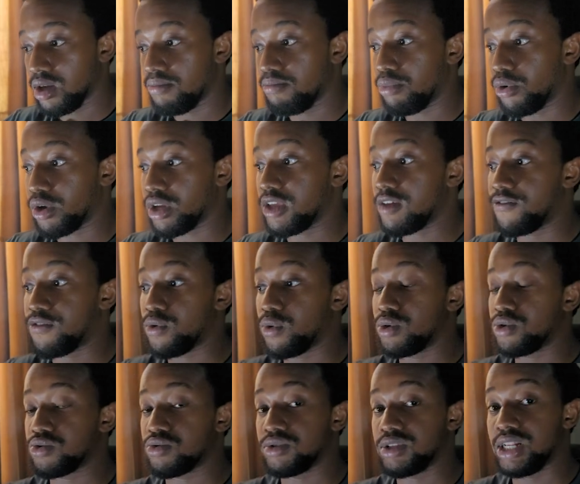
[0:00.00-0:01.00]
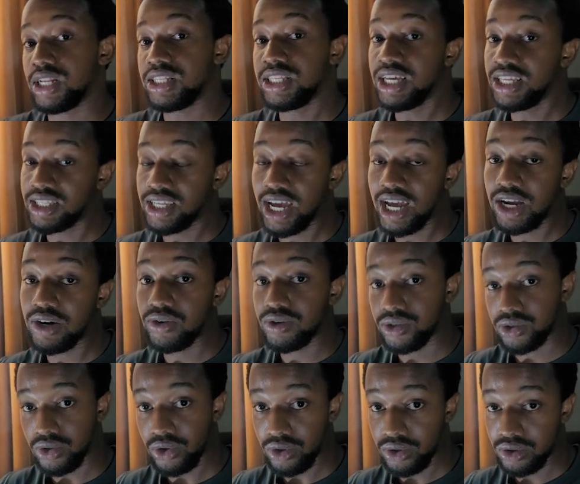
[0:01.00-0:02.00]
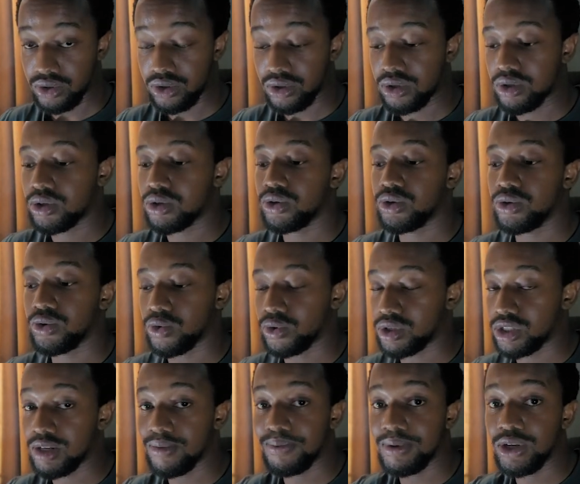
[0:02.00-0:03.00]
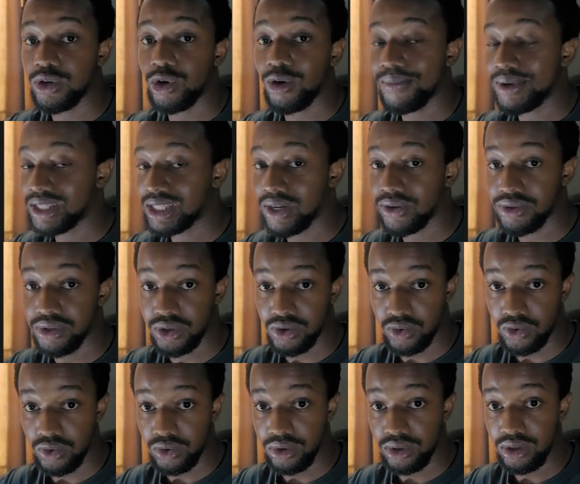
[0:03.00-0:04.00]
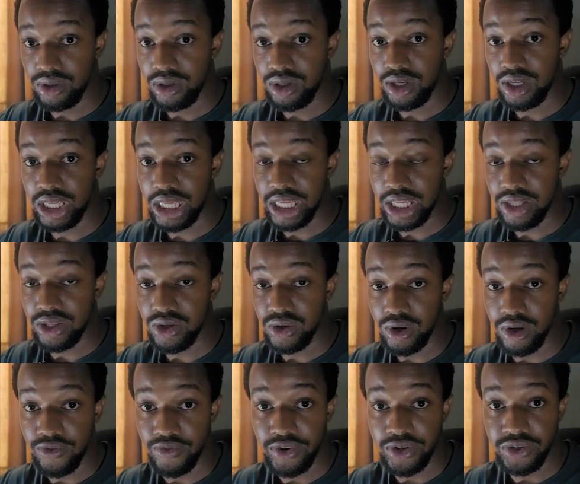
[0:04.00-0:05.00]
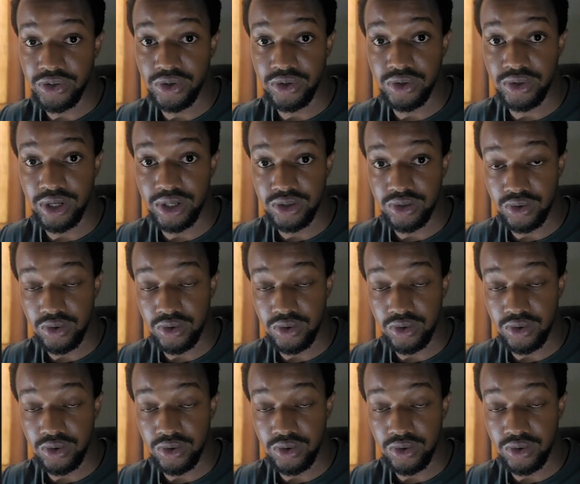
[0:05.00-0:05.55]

But if you want to delete the entire resource, you could simply comment out the code in your infrastructure as